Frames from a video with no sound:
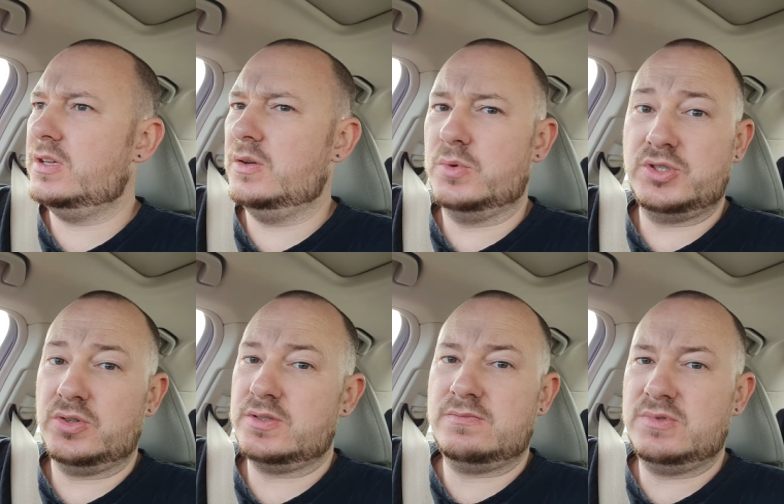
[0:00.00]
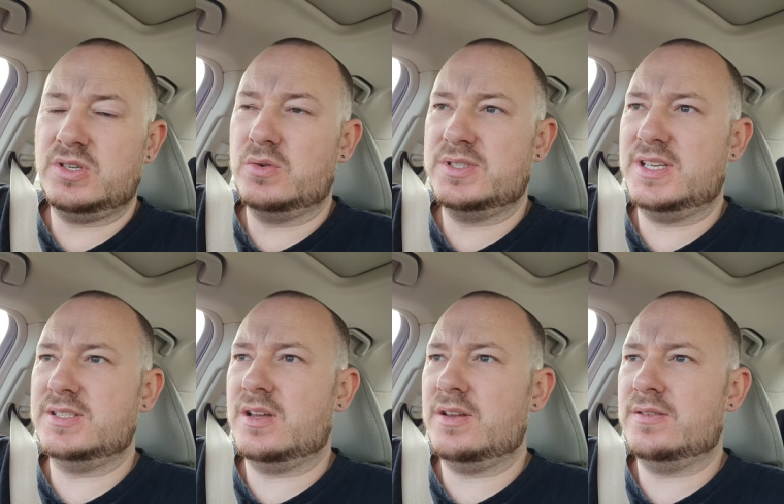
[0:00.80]
it was just so
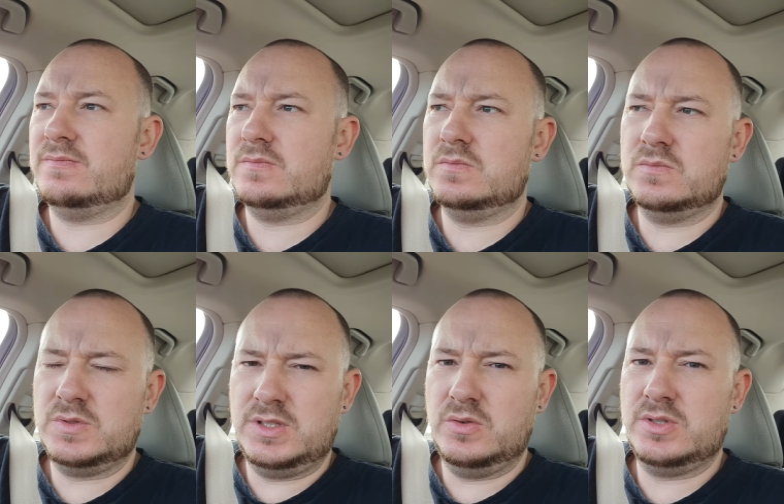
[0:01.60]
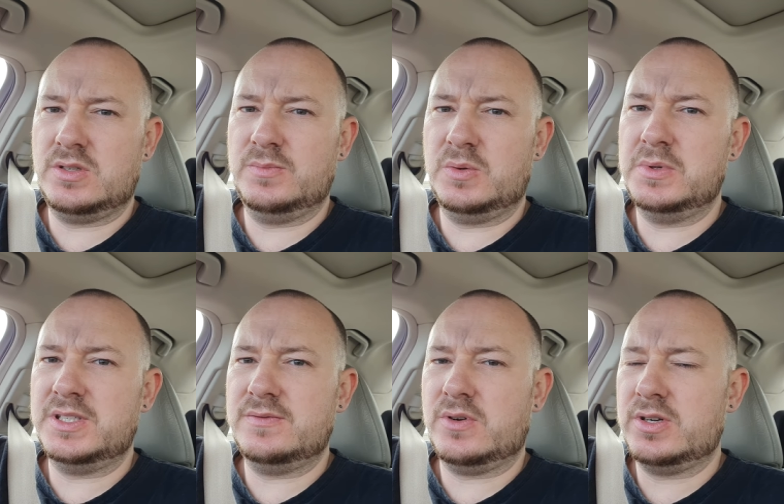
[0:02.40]
seized on. Use some
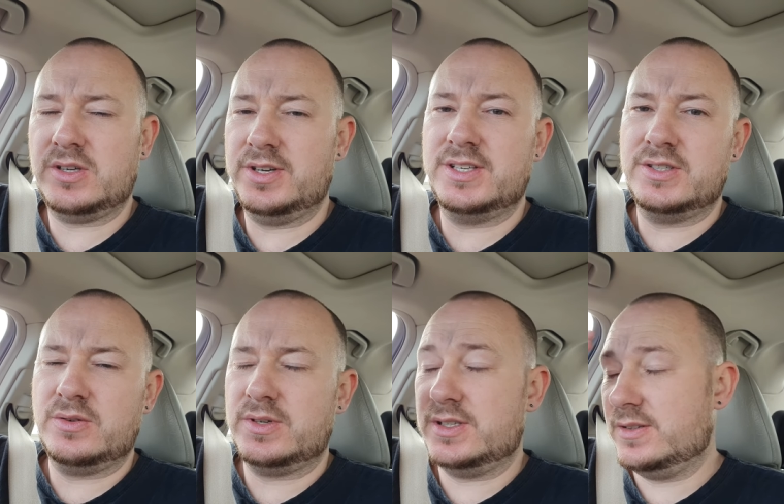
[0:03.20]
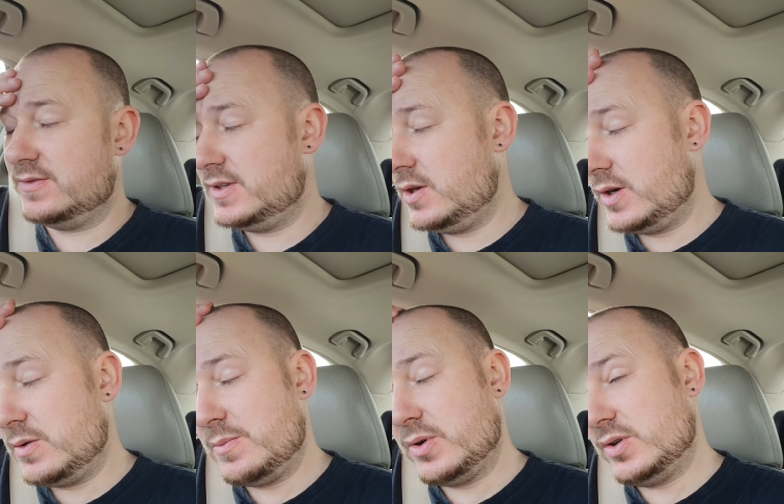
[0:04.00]
WD-40. I didn't do it in the video
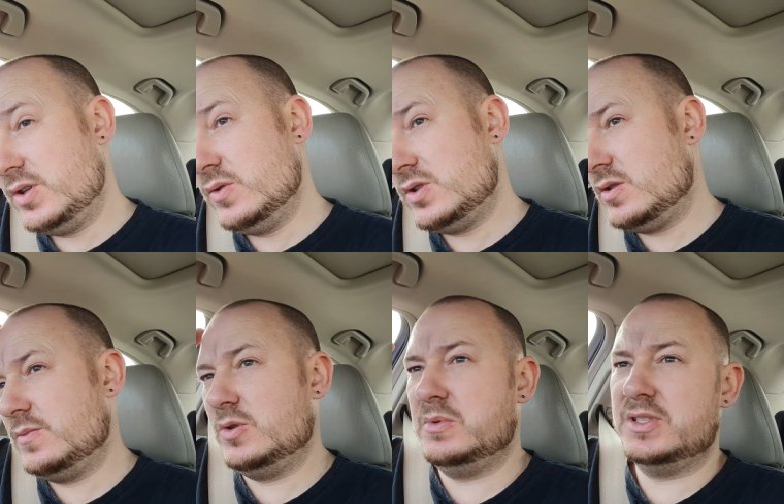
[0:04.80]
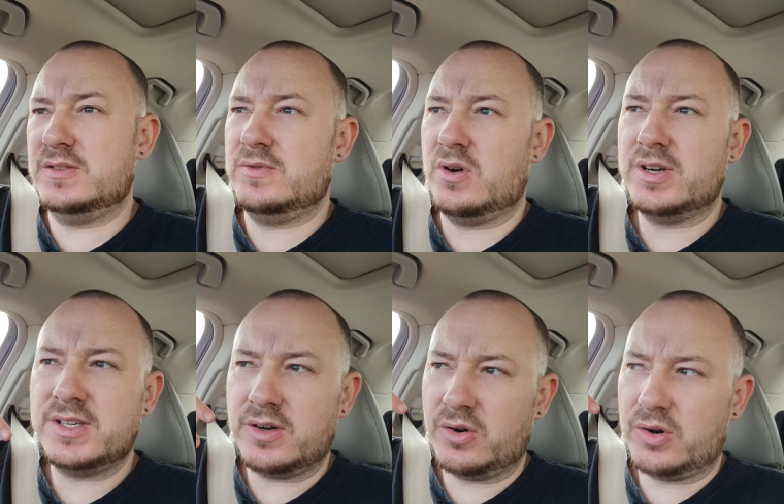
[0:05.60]
anyway, but use some
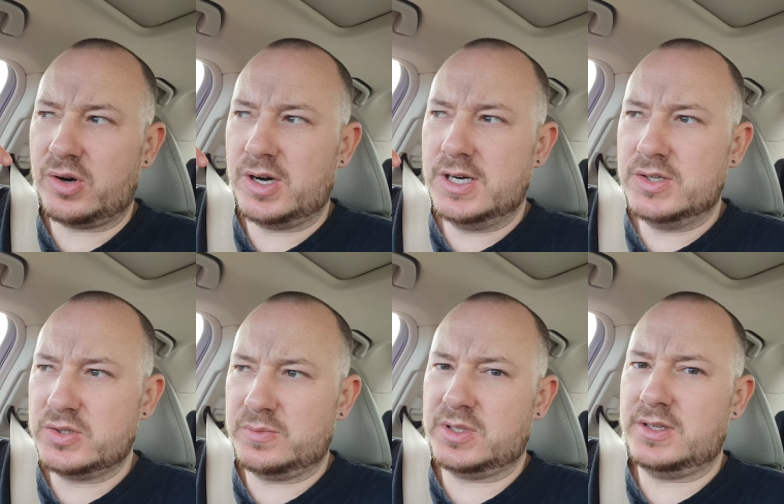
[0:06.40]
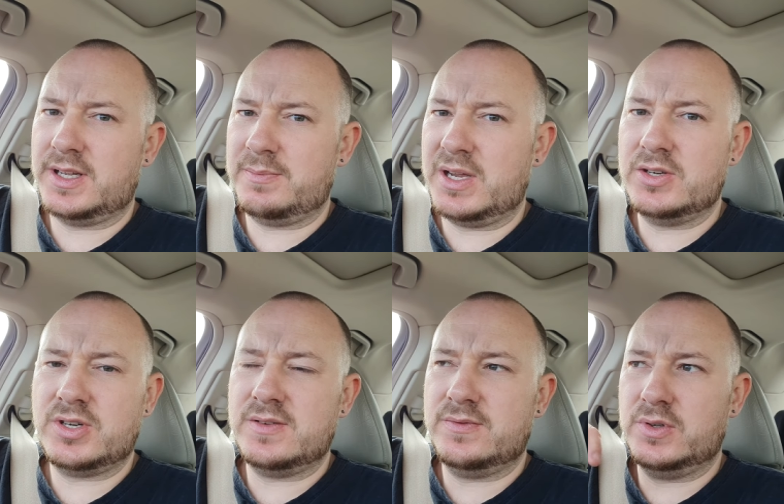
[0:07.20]
WD-40 or something like that,
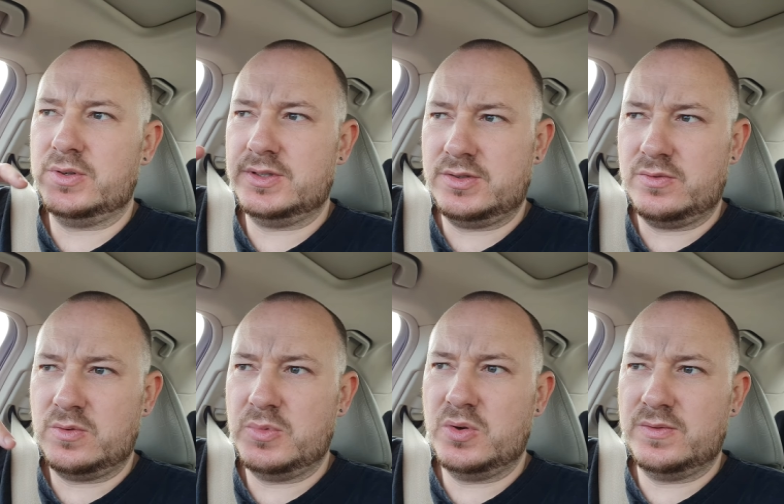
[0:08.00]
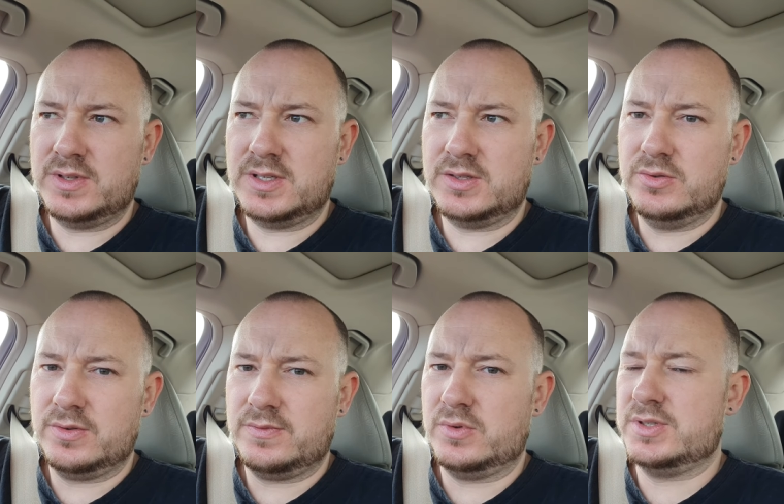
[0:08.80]
penetrating fluid to remove the nut
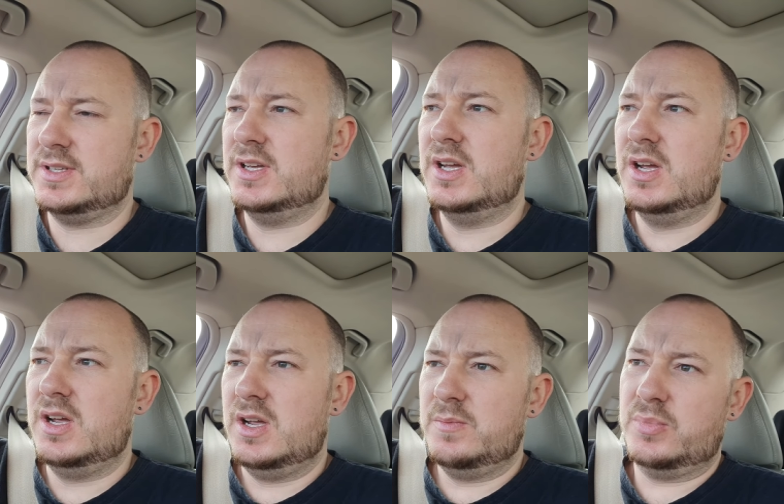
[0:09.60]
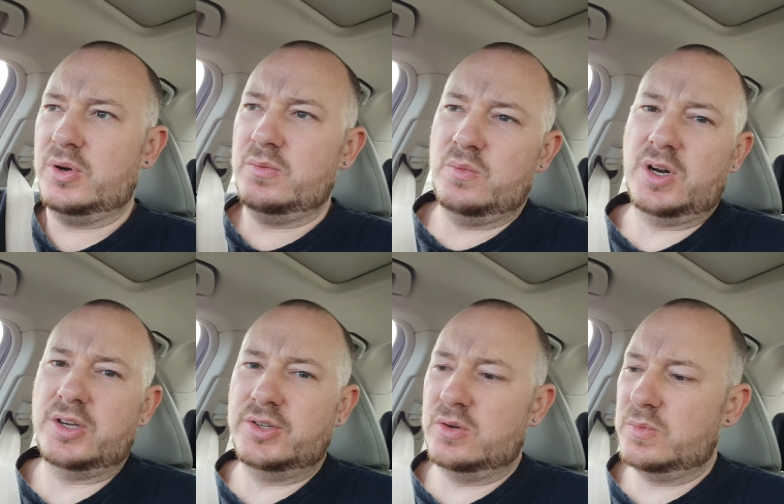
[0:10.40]
force. But what
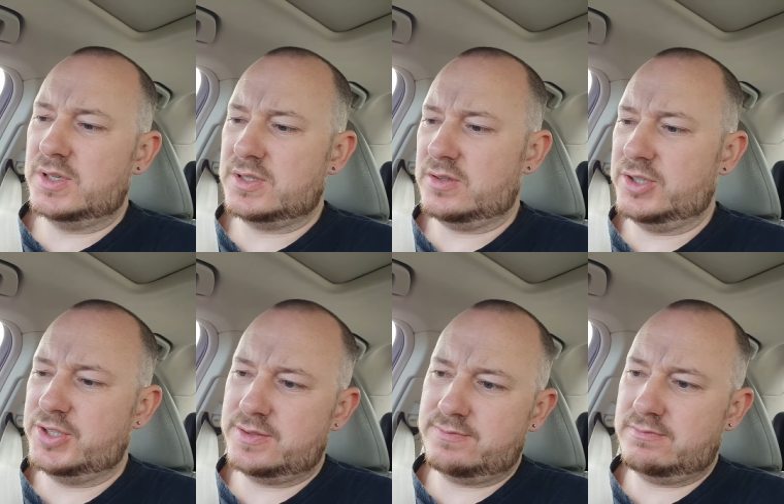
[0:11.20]
I done was I just